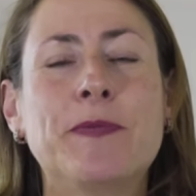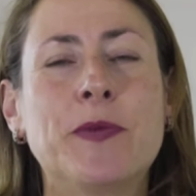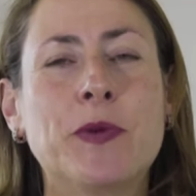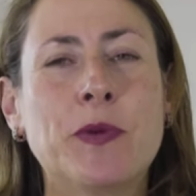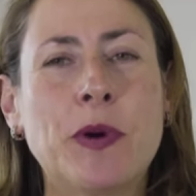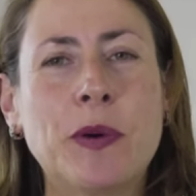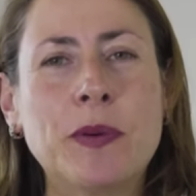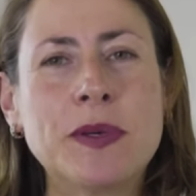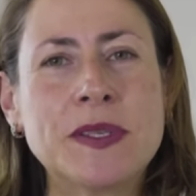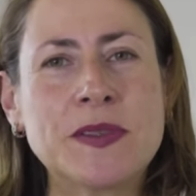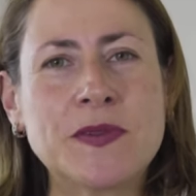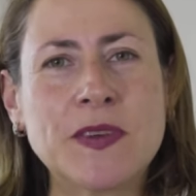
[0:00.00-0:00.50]

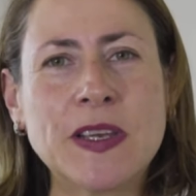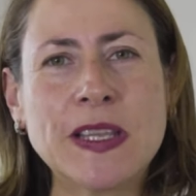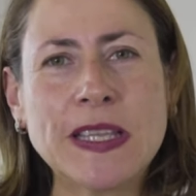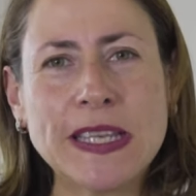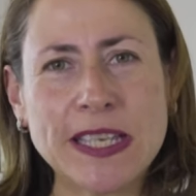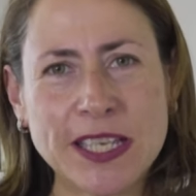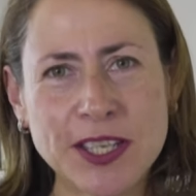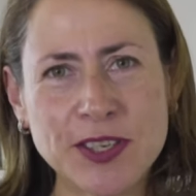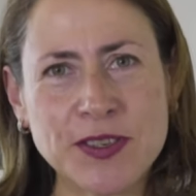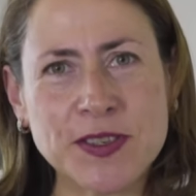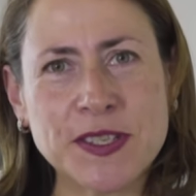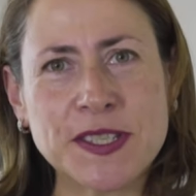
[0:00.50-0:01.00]
What was
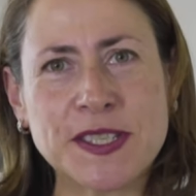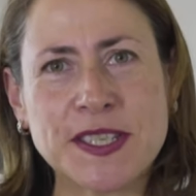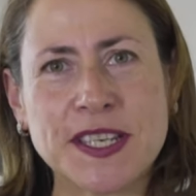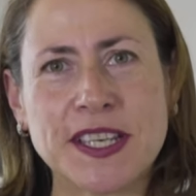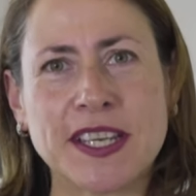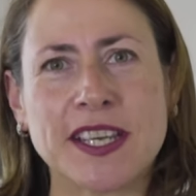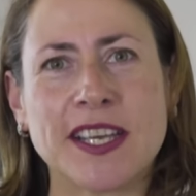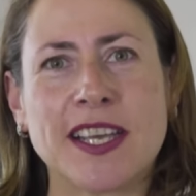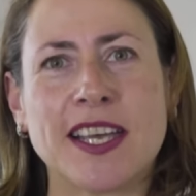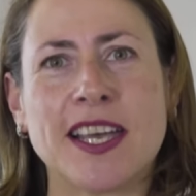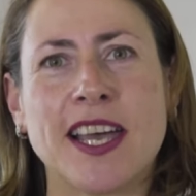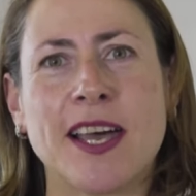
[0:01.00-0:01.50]
really
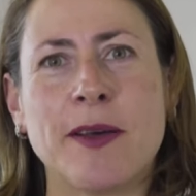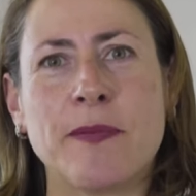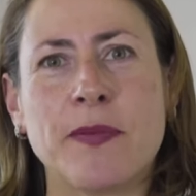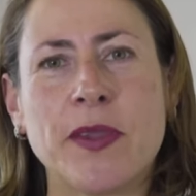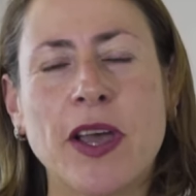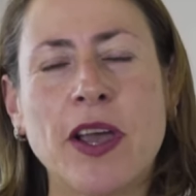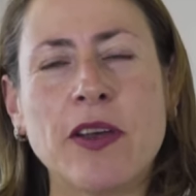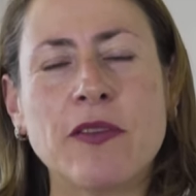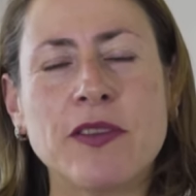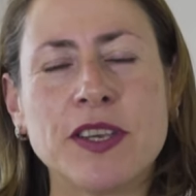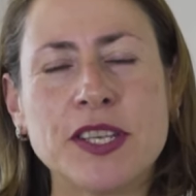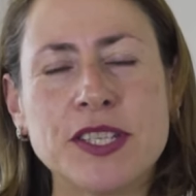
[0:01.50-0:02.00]
interesting, um,
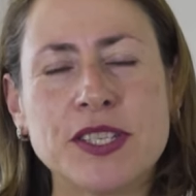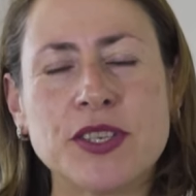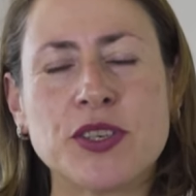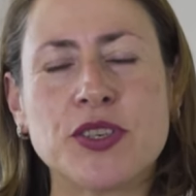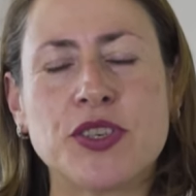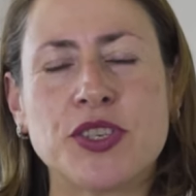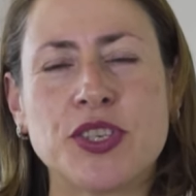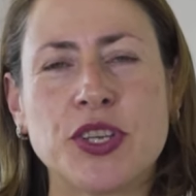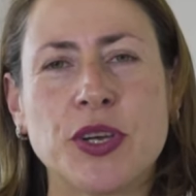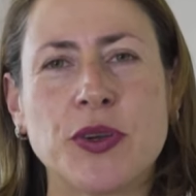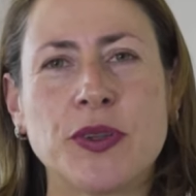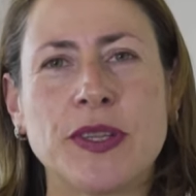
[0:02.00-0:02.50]
our
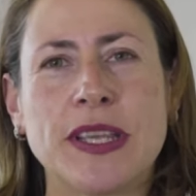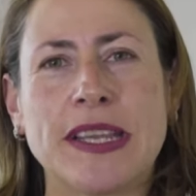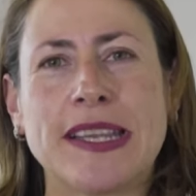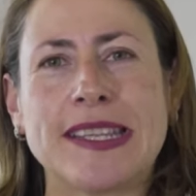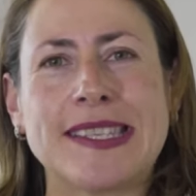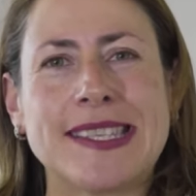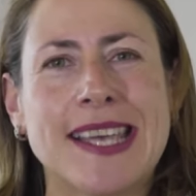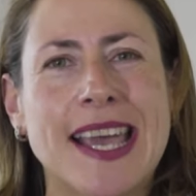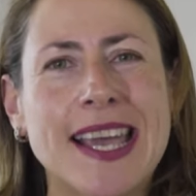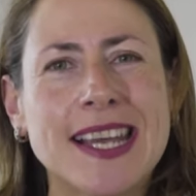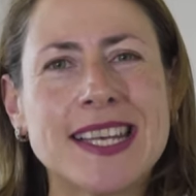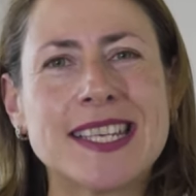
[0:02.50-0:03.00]
research showed that
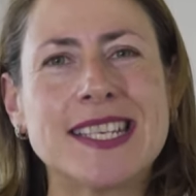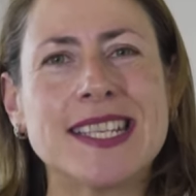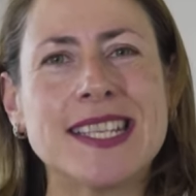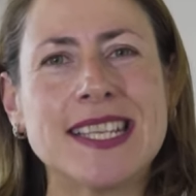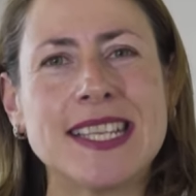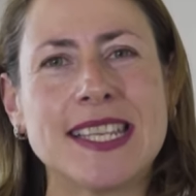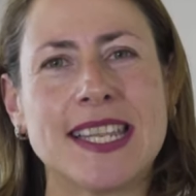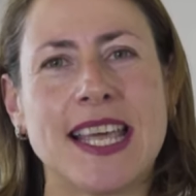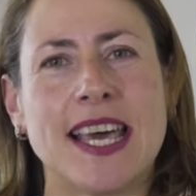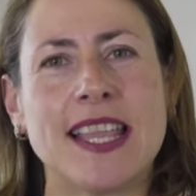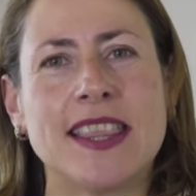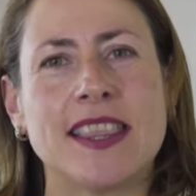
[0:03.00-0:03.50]
it's
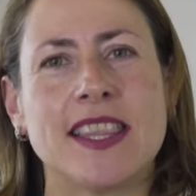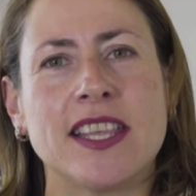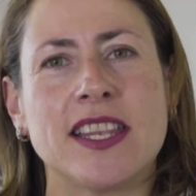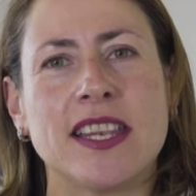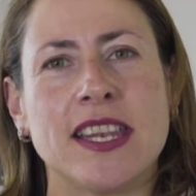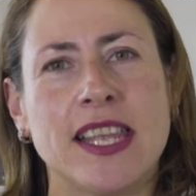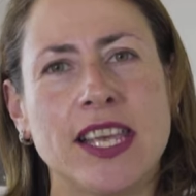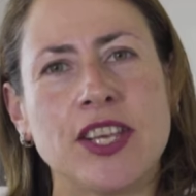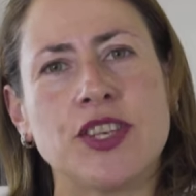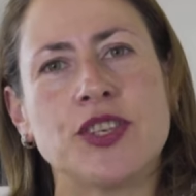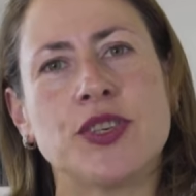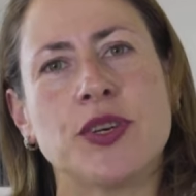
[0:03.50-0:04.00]
actually not the
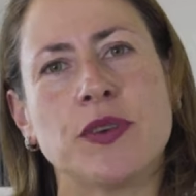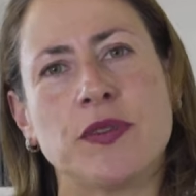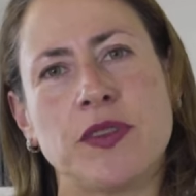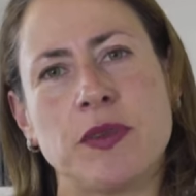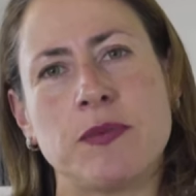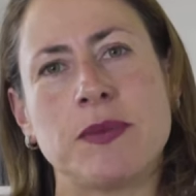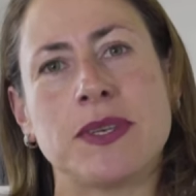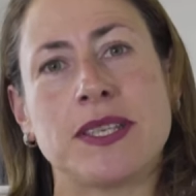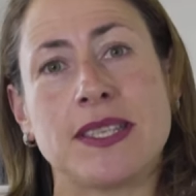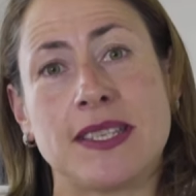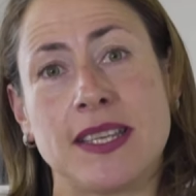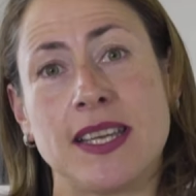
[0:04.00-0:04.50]
nature of the
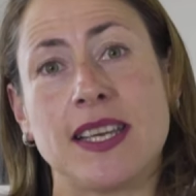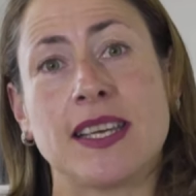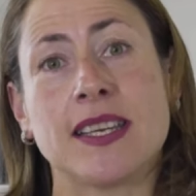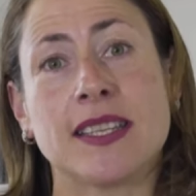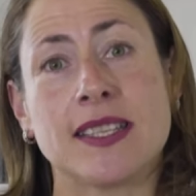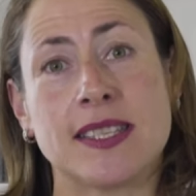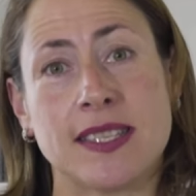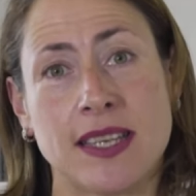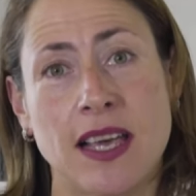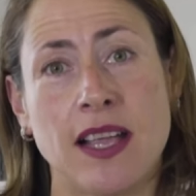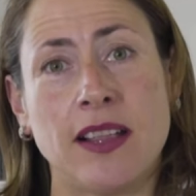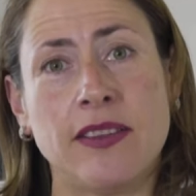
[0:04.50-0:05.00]
mistake
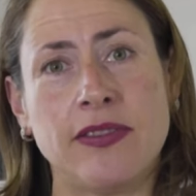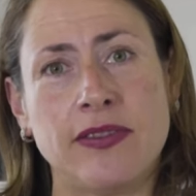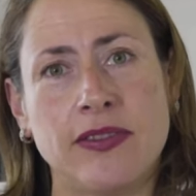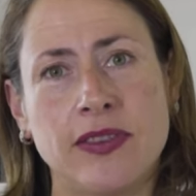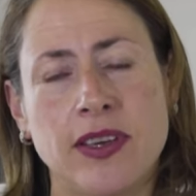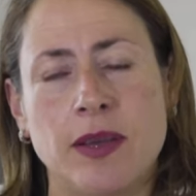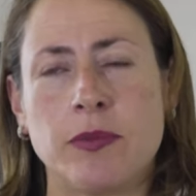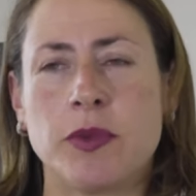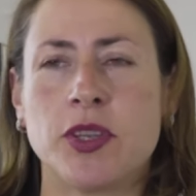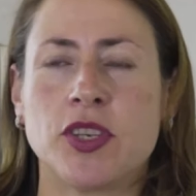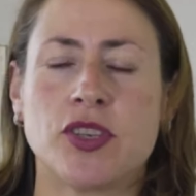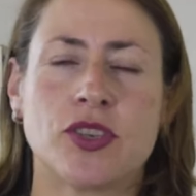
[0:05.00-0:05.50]
itself.
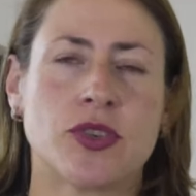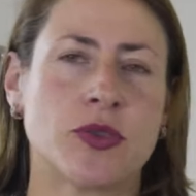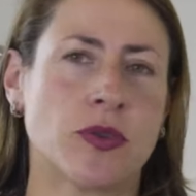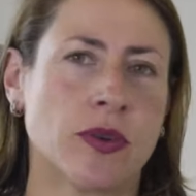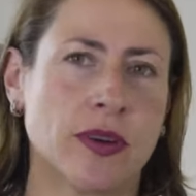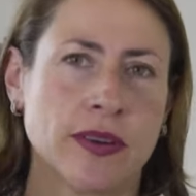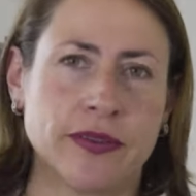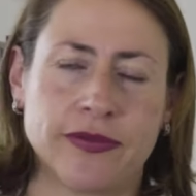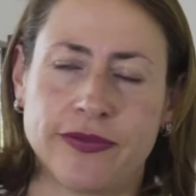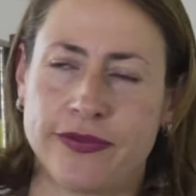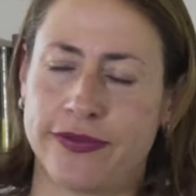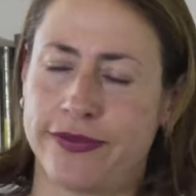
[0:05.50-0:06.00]
I mean,
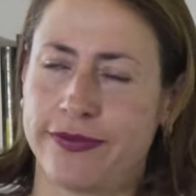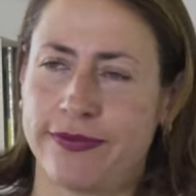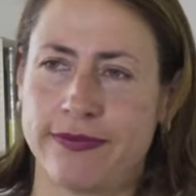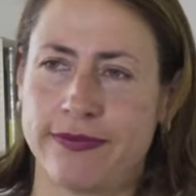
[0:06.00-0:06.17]
short of,